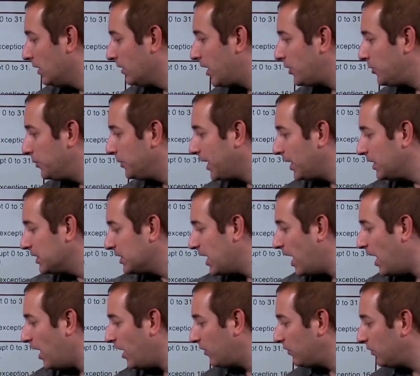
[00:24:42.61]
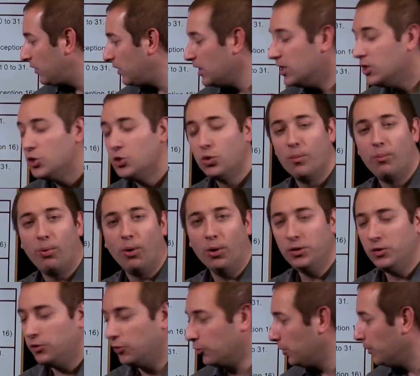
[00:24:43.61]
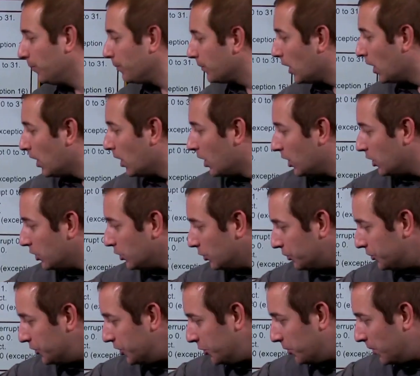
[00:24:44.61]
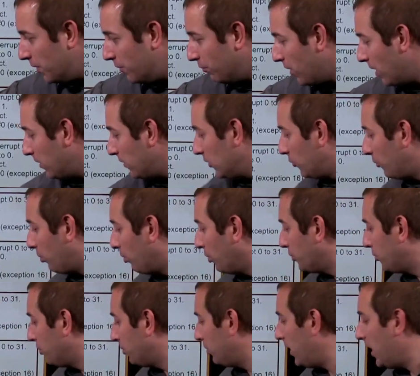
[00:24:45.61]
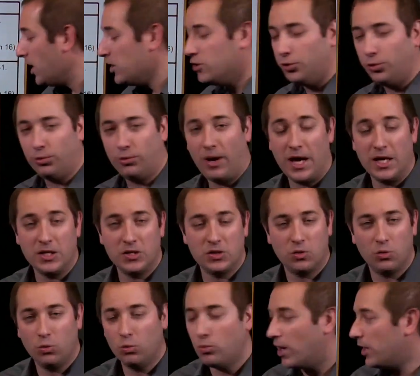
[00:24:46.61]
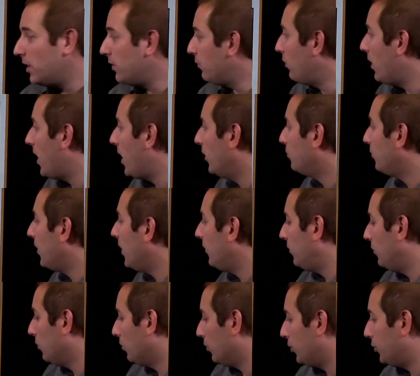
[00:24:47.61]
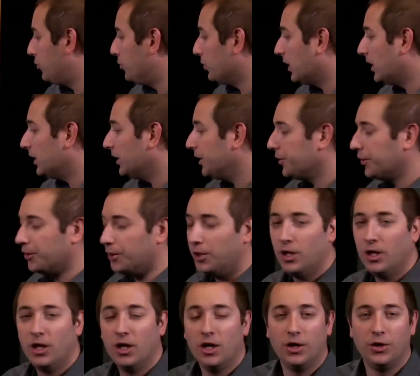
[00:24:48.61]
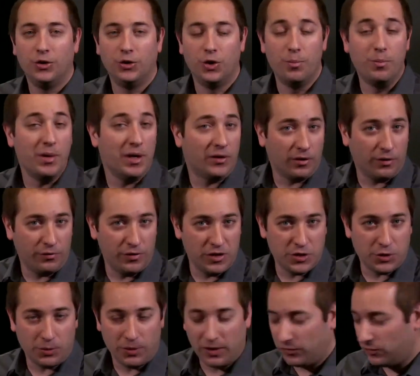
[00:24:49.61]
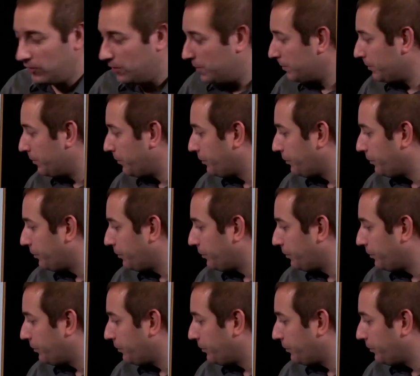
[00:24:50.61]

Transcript: that you can cast into a pointer. You'll dereference this pointer and you write whatever address in order to clear the bit of interest.